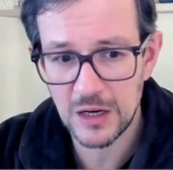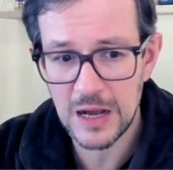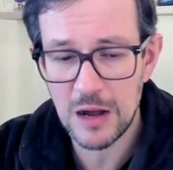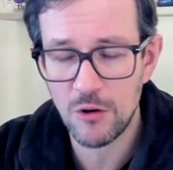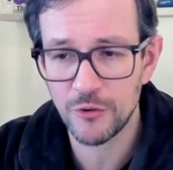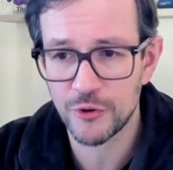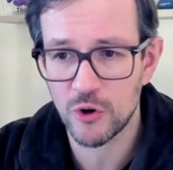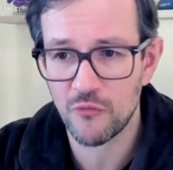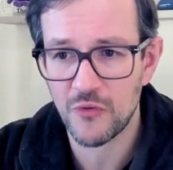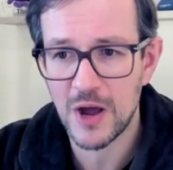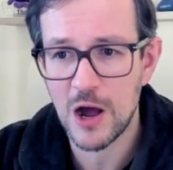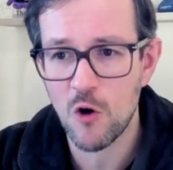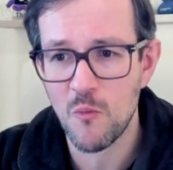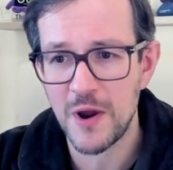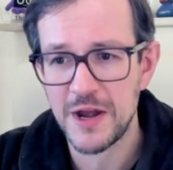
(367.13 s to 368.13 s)
counter of
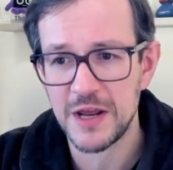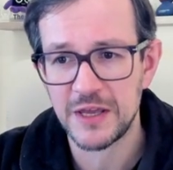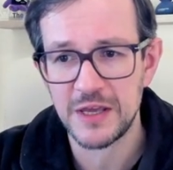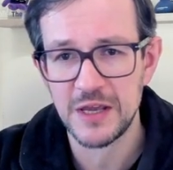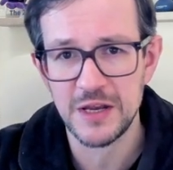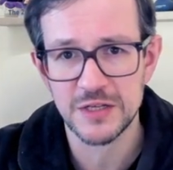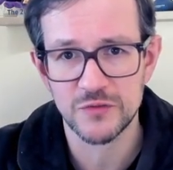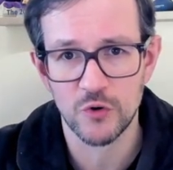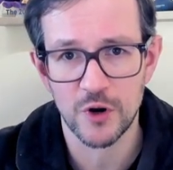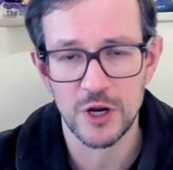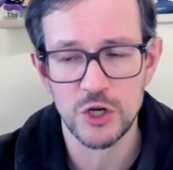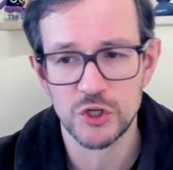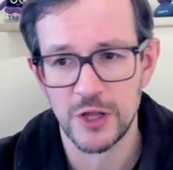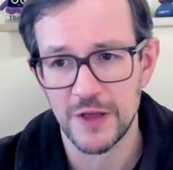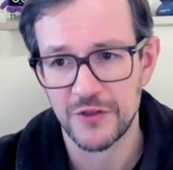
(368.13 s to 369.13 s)
how many keys for
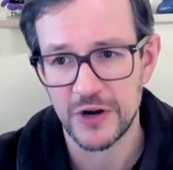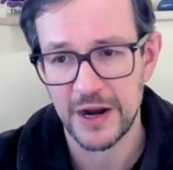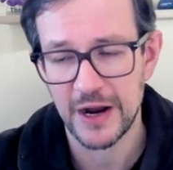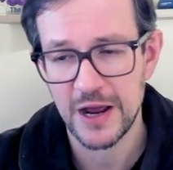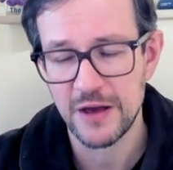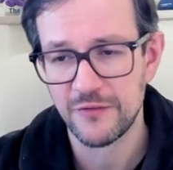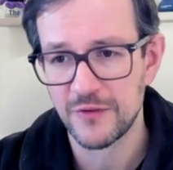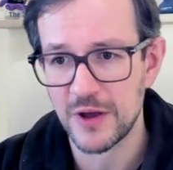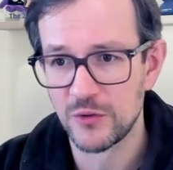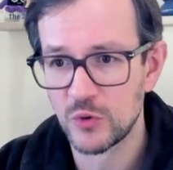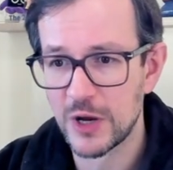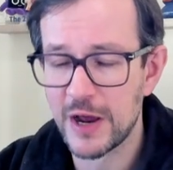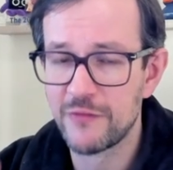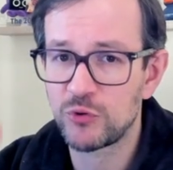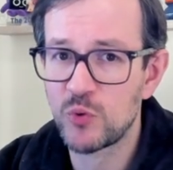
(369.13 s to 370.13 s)
each letter I have.
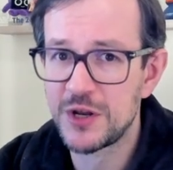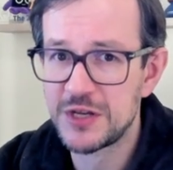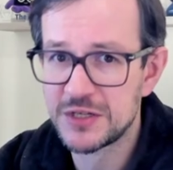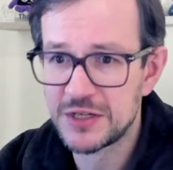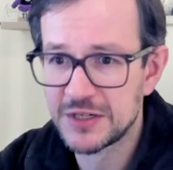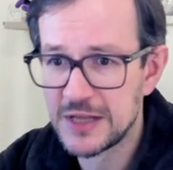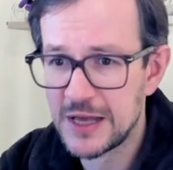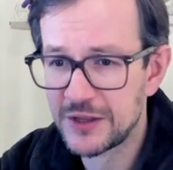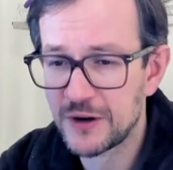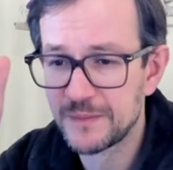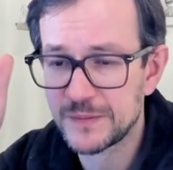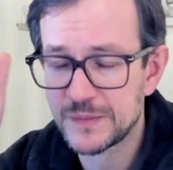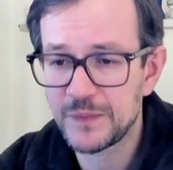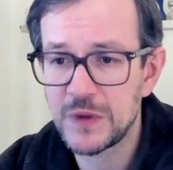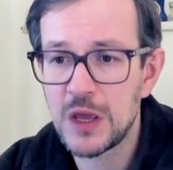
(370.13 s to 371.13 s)
I have 26 letters.
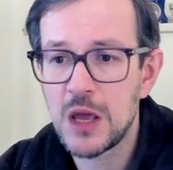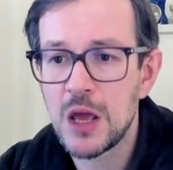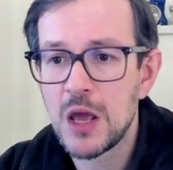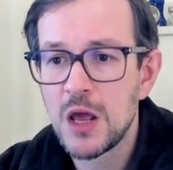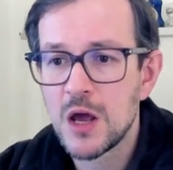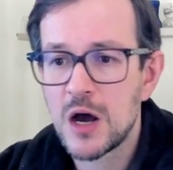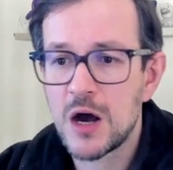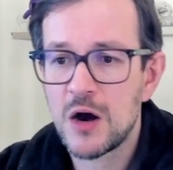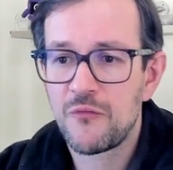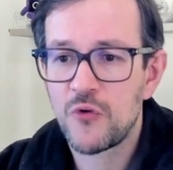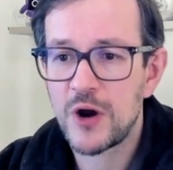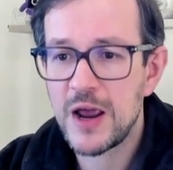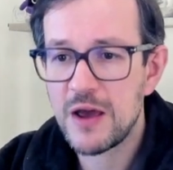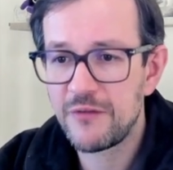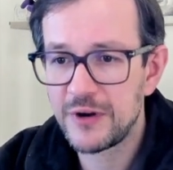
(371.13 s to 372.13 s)

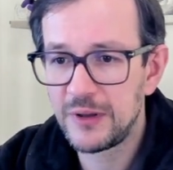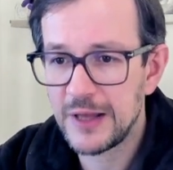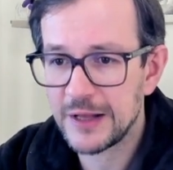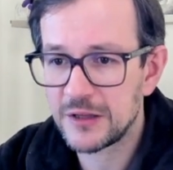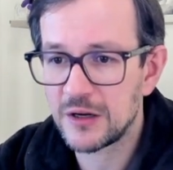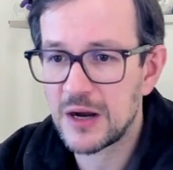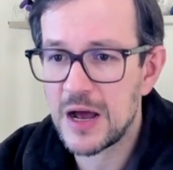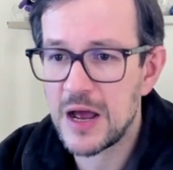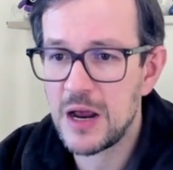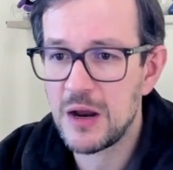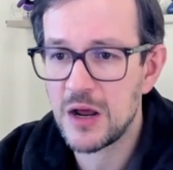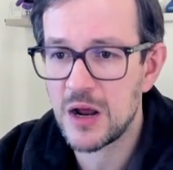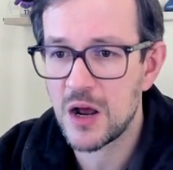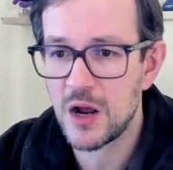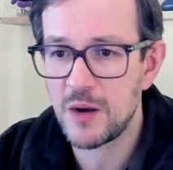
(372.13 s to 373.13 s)
For every letter, I
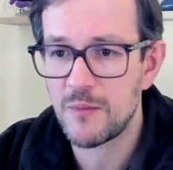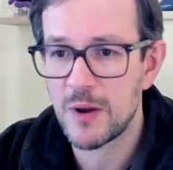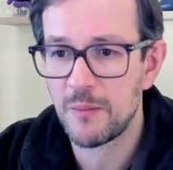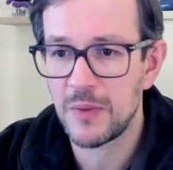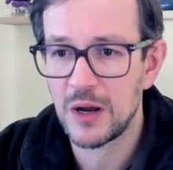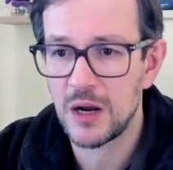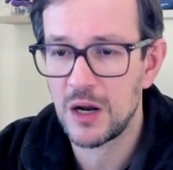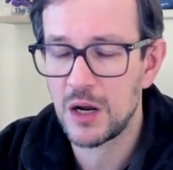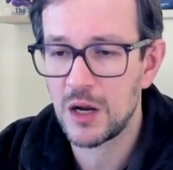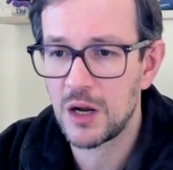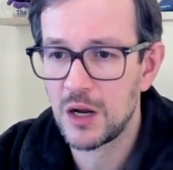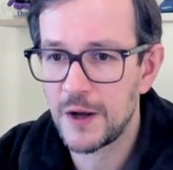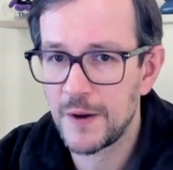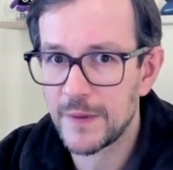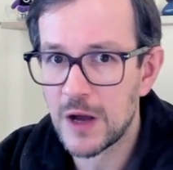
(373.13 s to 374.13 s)

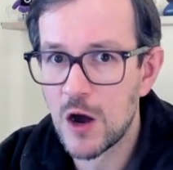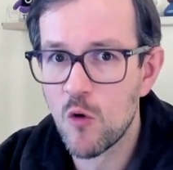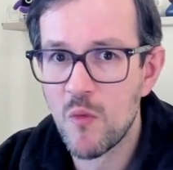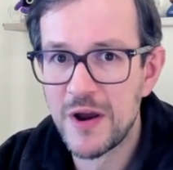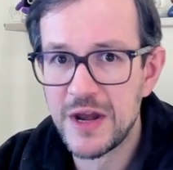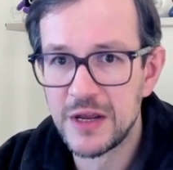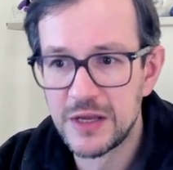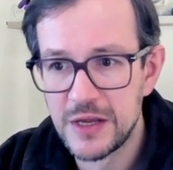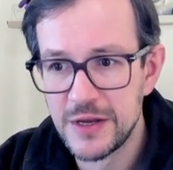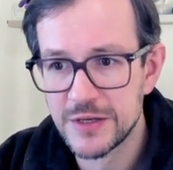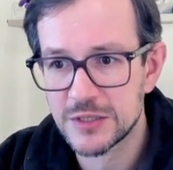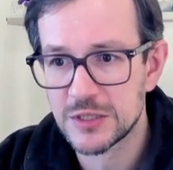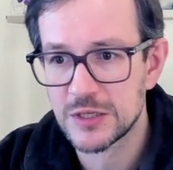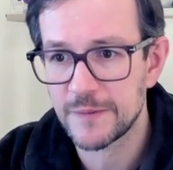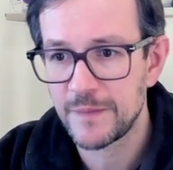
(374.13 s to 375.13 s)
remember how many
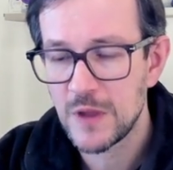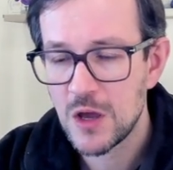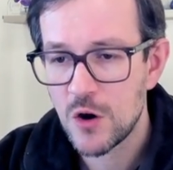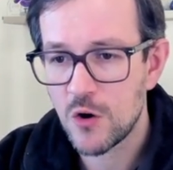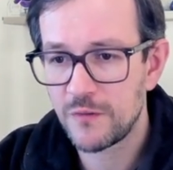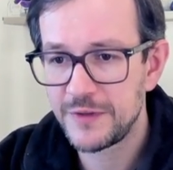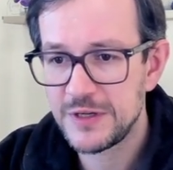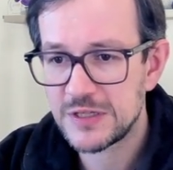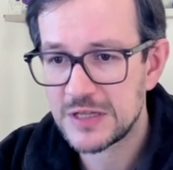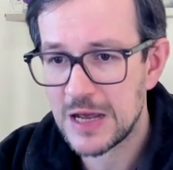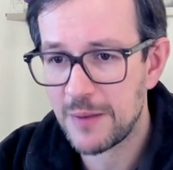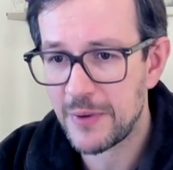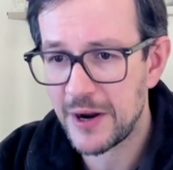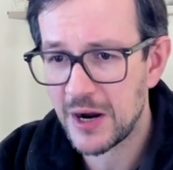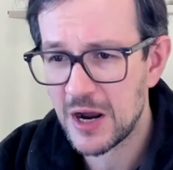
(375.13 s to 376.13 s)
keys of this
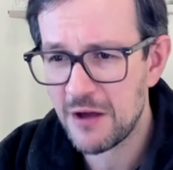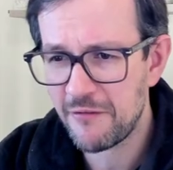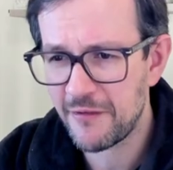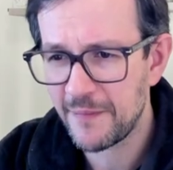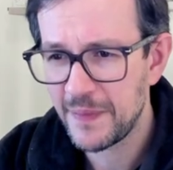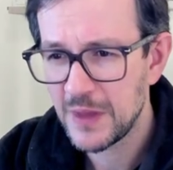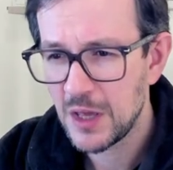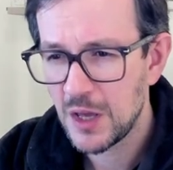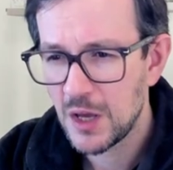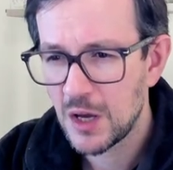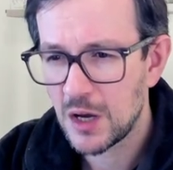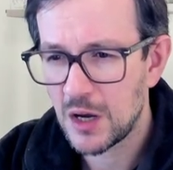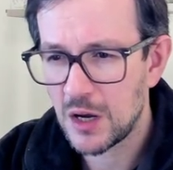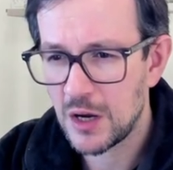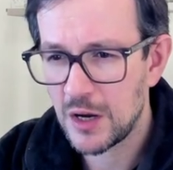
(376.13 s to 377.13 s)
type I have.
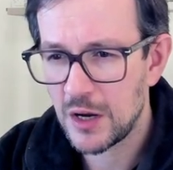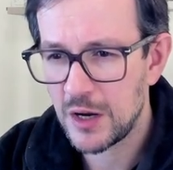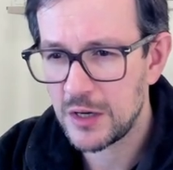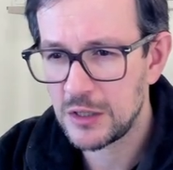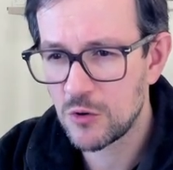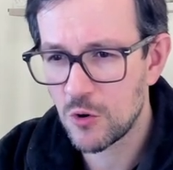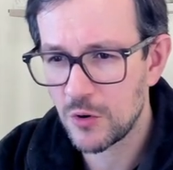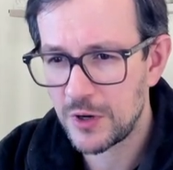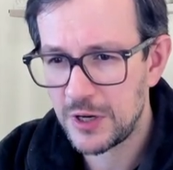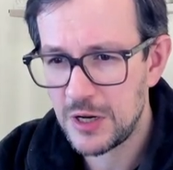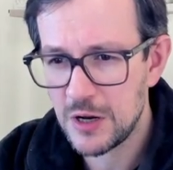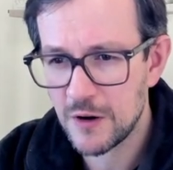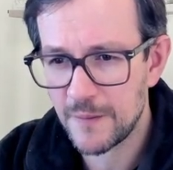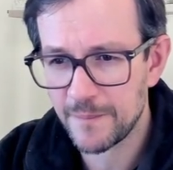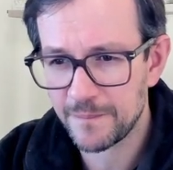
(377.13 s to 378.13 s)
I go
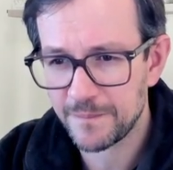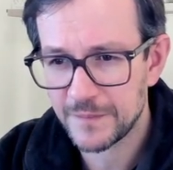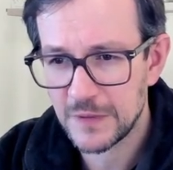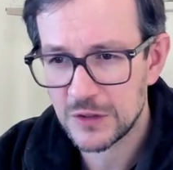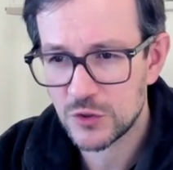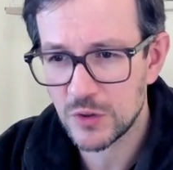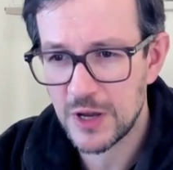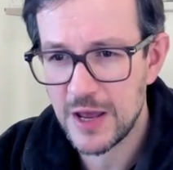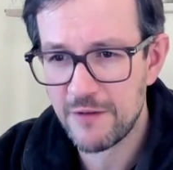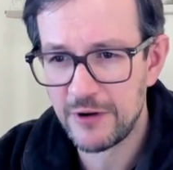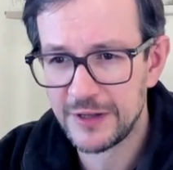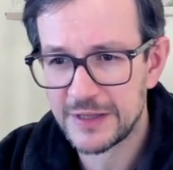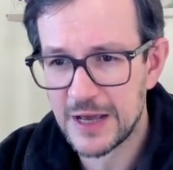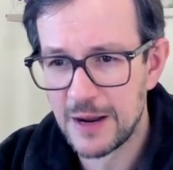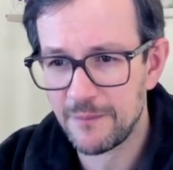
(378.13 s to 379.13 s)
here. So
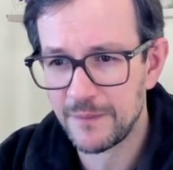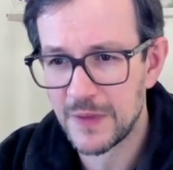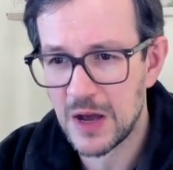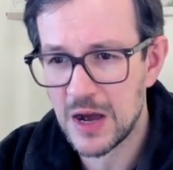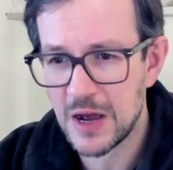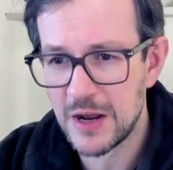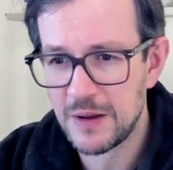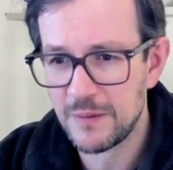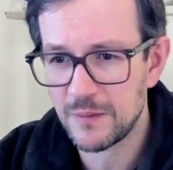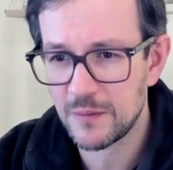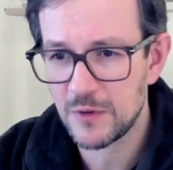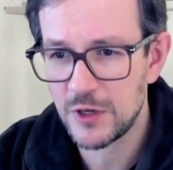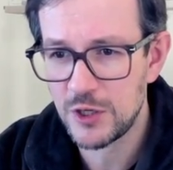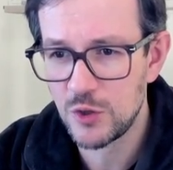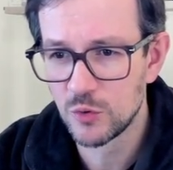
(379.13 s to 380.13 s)
every time I
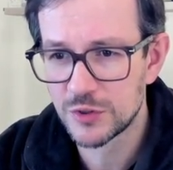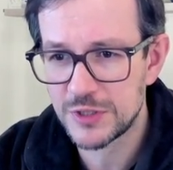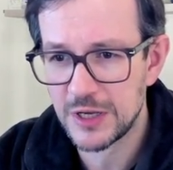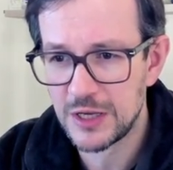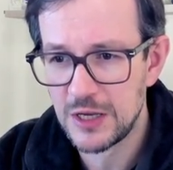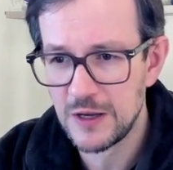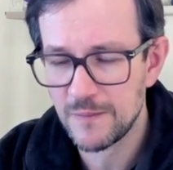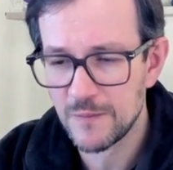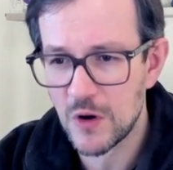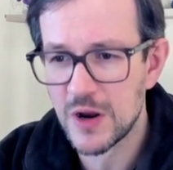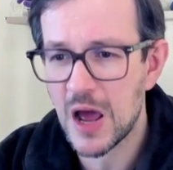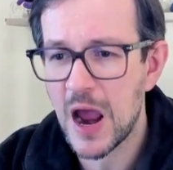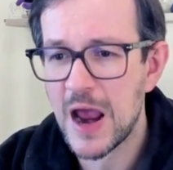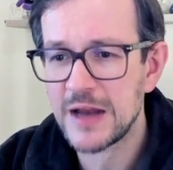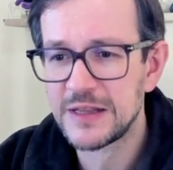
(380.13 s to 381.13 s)
use the key,
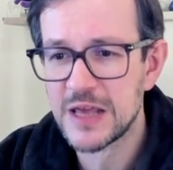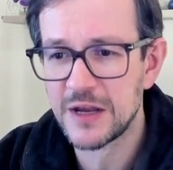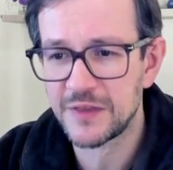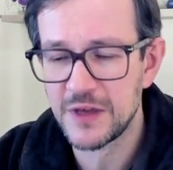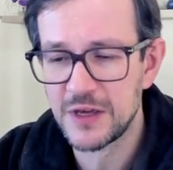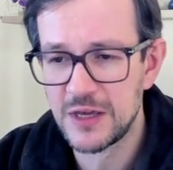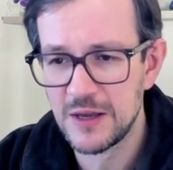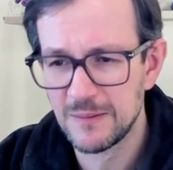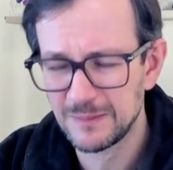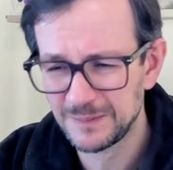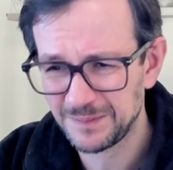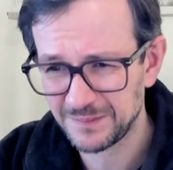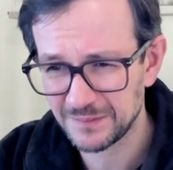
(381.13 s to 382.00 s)
or I take the key,